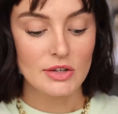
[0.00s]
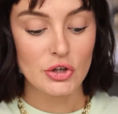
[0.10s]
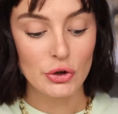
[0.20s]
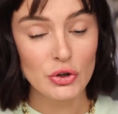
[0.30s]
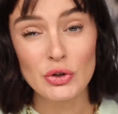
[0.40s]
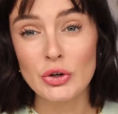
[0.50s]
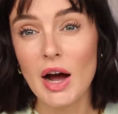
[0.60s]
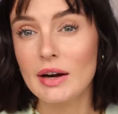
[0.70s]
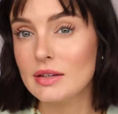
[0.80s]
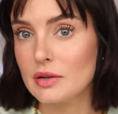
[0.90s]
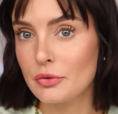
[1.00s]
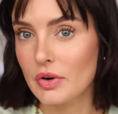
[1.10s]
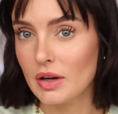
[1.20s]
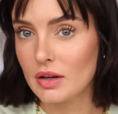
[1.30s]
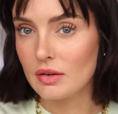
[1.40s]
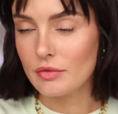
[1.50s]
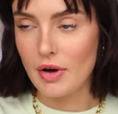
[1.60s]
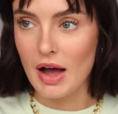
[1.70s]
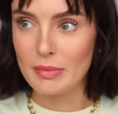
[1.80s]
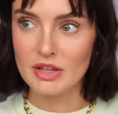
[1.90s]
two kind of different
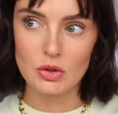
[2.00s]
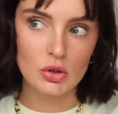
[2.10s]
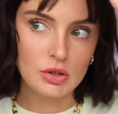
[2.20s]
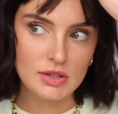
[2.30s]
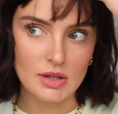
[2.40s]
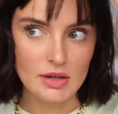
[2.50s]
vibey looks.